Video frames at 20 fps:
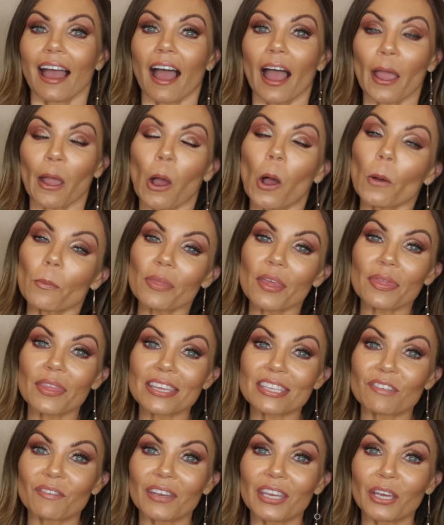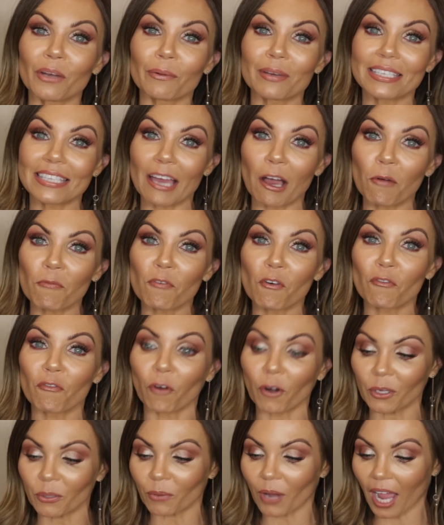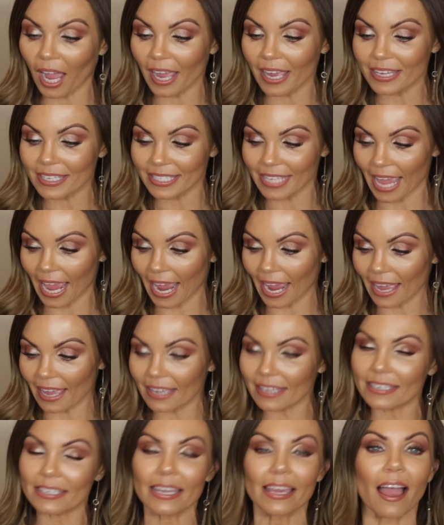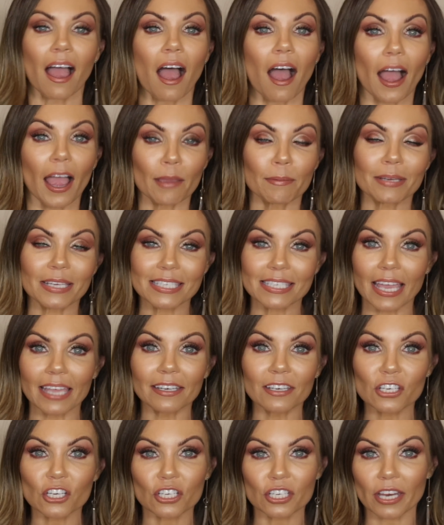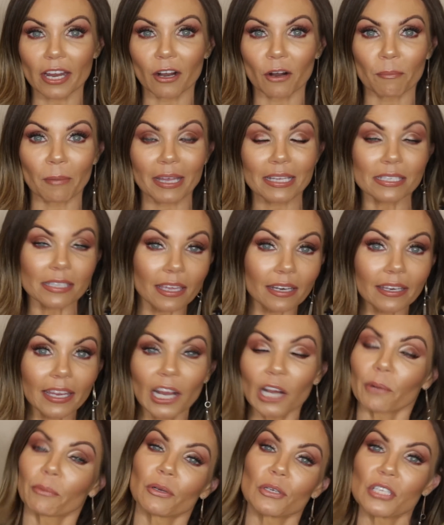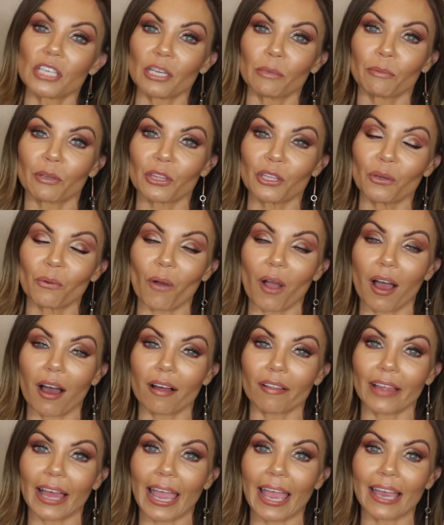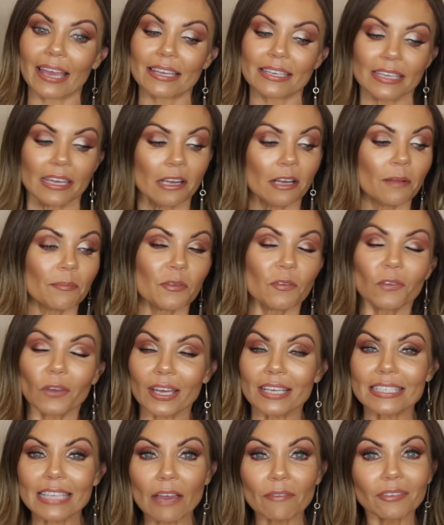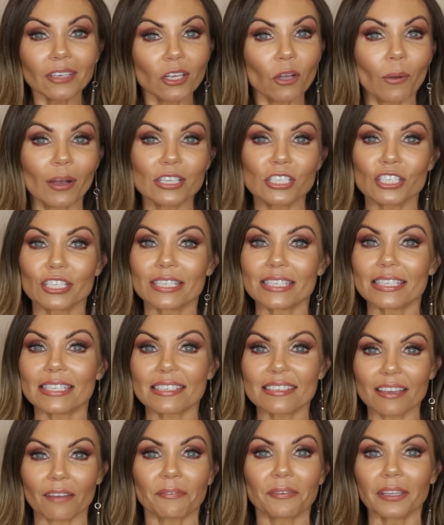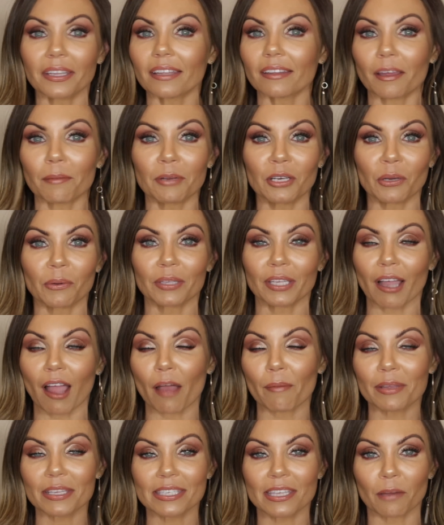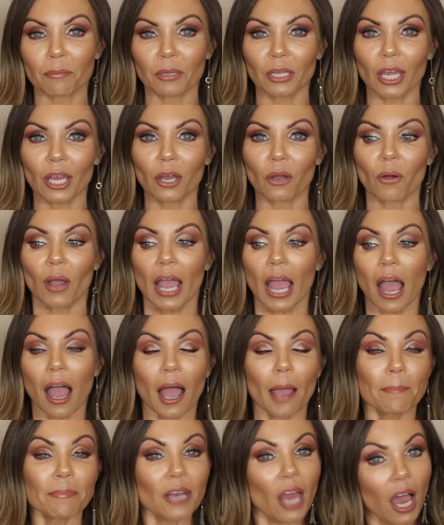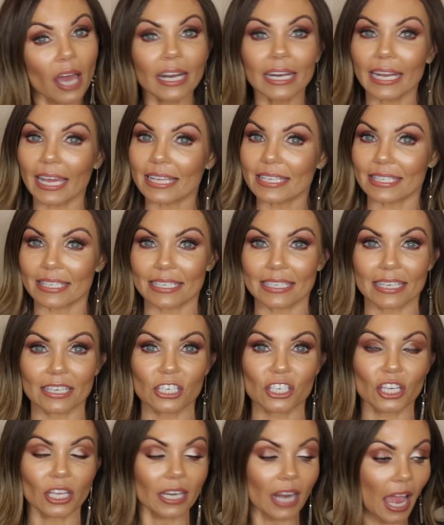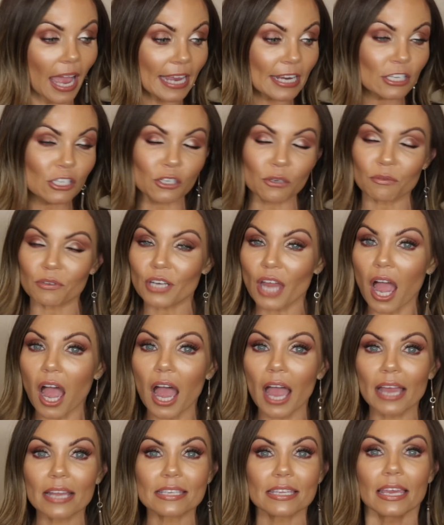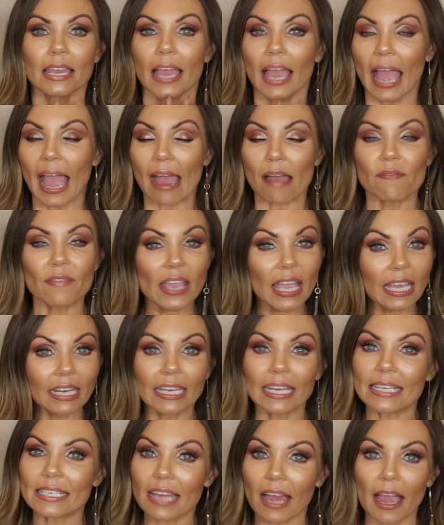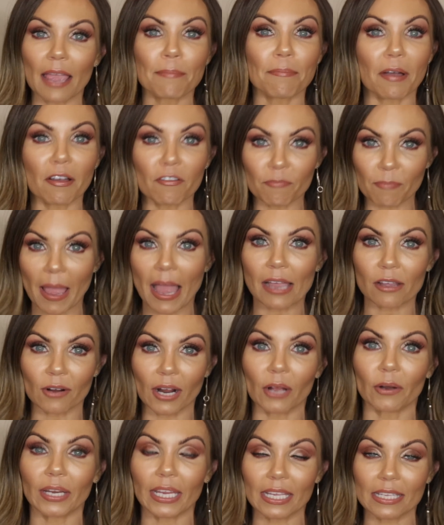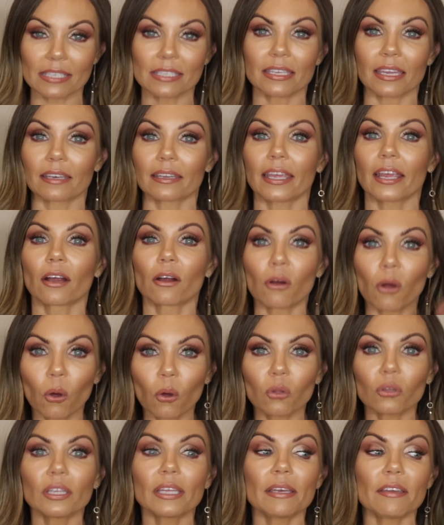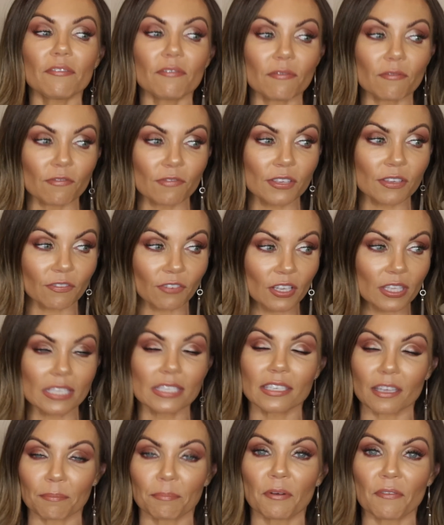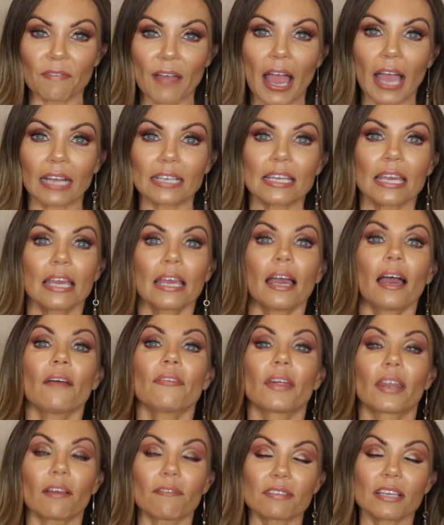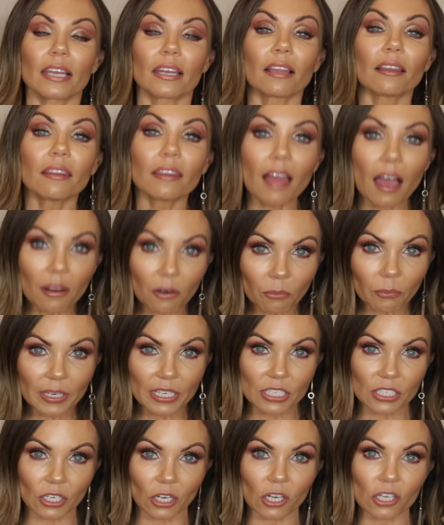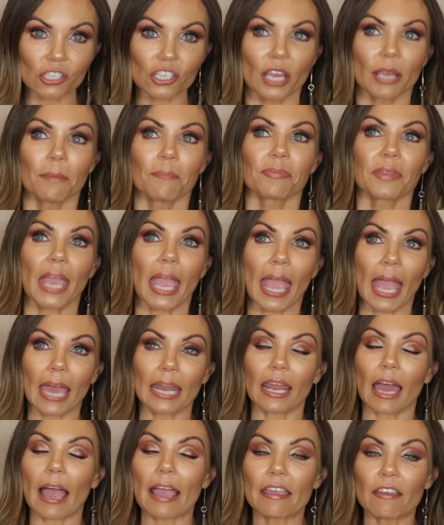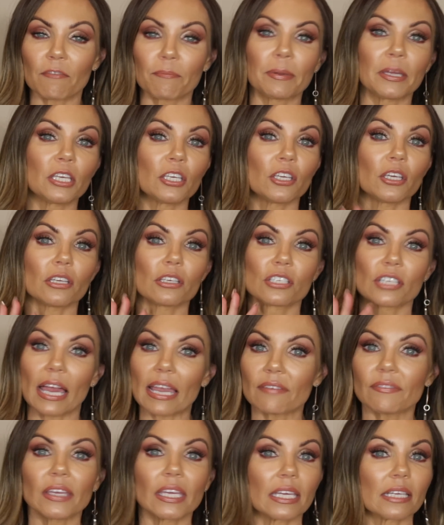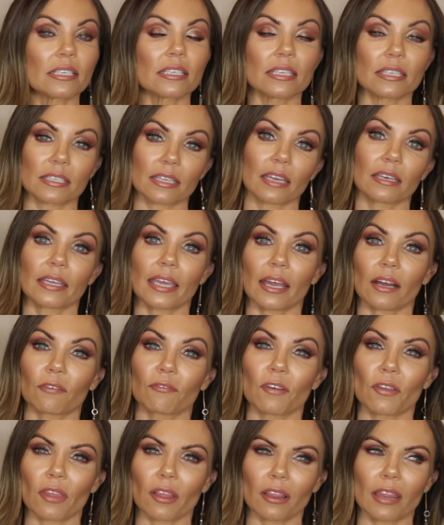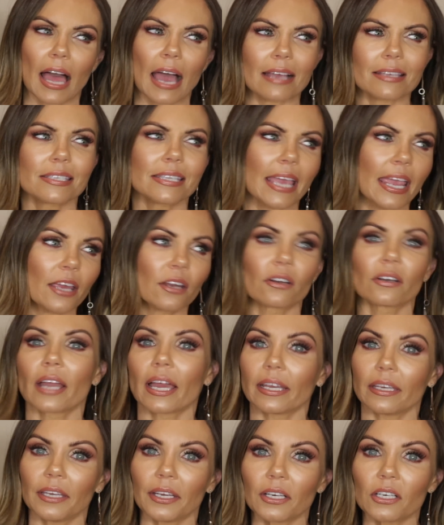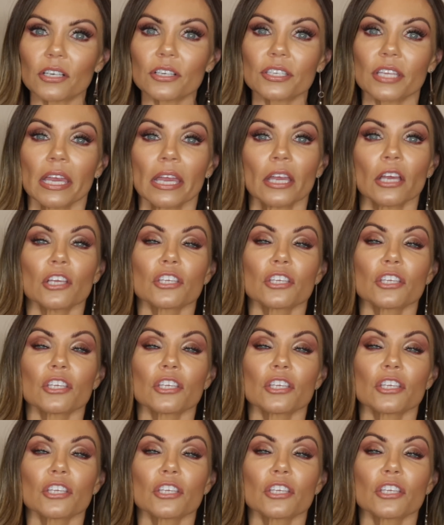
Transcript: I hope that this video was helpful for you guys. And I'm excited to share my skincare routine with you all. And if you guys have any questions, definitely let me know in the comments down below. I'm not an esthetician. I do not have any any type of background in skincare only for the simple fact that I've done a lot of research and I have been diving into skincare for the last eight or nine years.